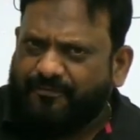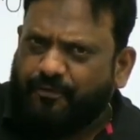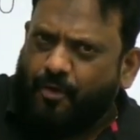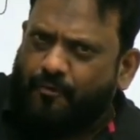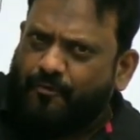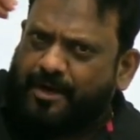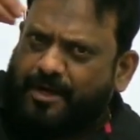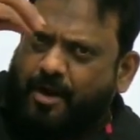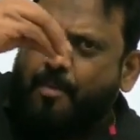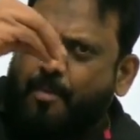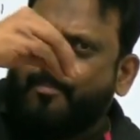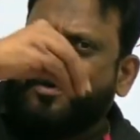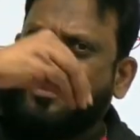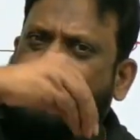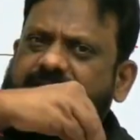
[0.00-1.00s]
flow work
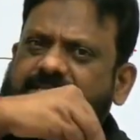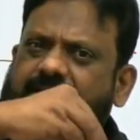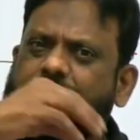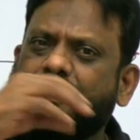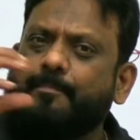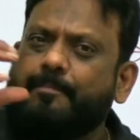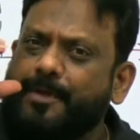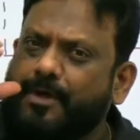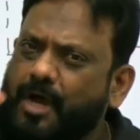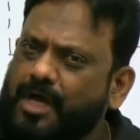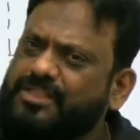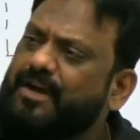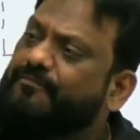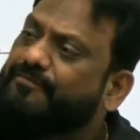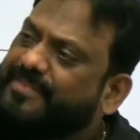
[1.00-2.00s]
component is coming.
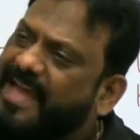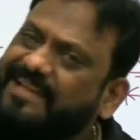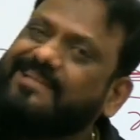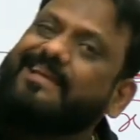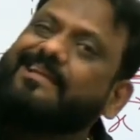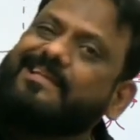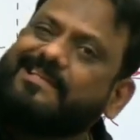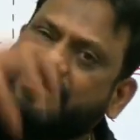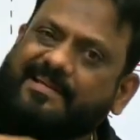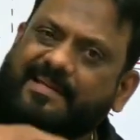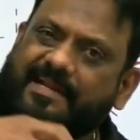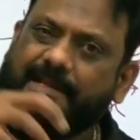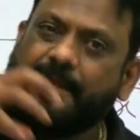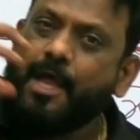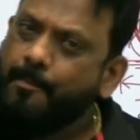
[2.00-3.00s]
Because of that it is
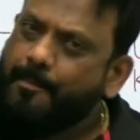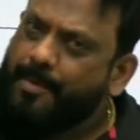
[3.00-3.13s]
entering.